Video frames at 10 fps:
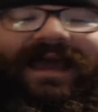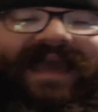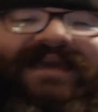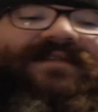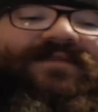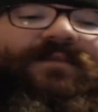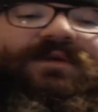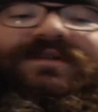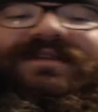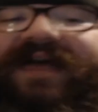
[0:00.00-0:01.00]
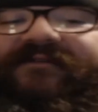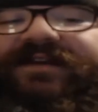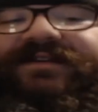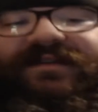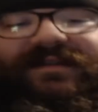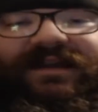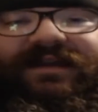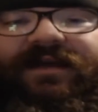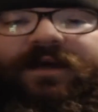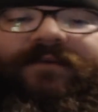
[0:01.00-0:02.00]
AEW would never have
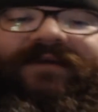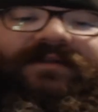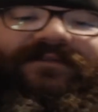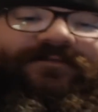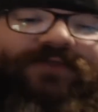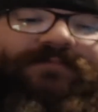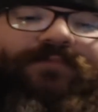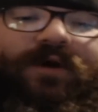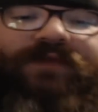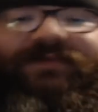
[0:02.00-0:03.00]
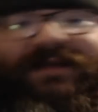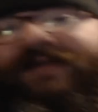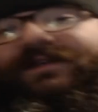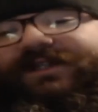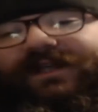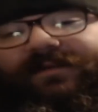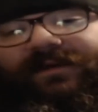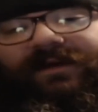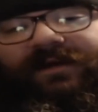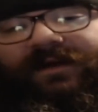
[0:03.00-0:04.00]
succeeded without the three point relationship.
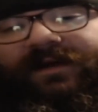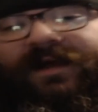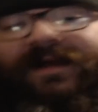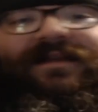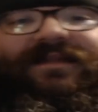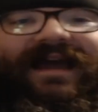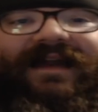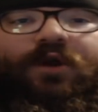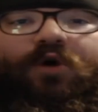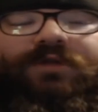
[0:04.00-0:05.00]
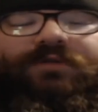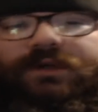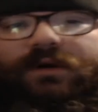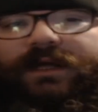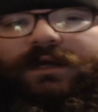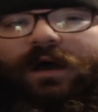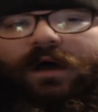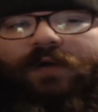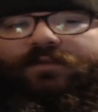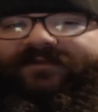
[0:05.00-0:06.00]
They had an owner in Tony
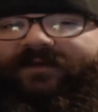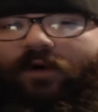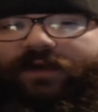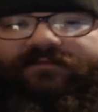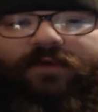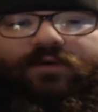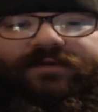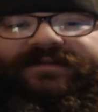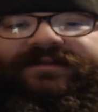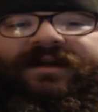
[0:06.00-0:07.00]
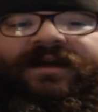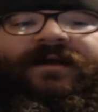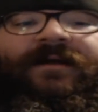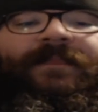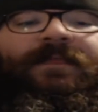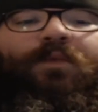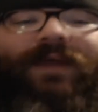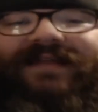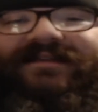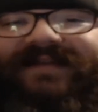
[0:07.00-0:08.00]
Khan with Cody Rhodes,
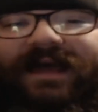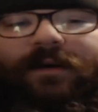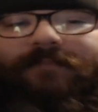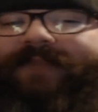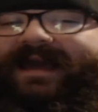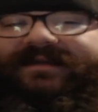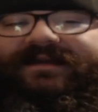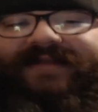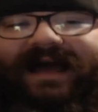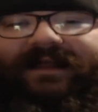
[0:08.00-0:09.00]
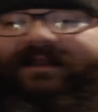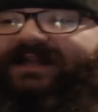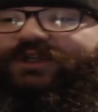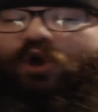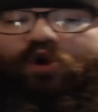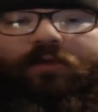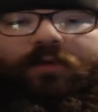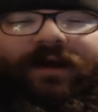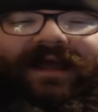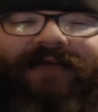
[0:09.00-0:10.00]
willing to sell amazing talent like Jungle
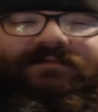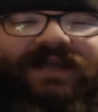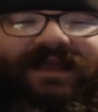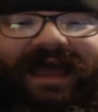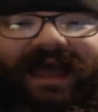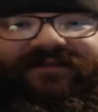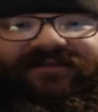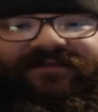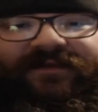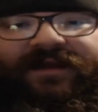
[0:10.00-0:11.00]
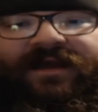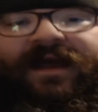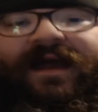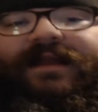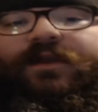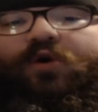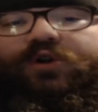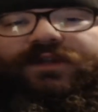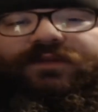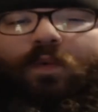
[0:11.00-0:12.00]
Boy, MJF, and an
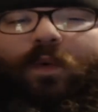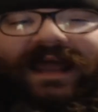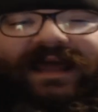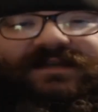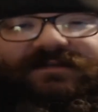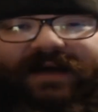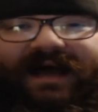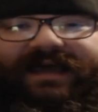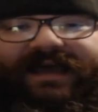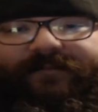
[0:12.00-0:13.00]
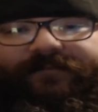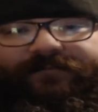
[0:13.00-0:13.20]
audience willing to buy in.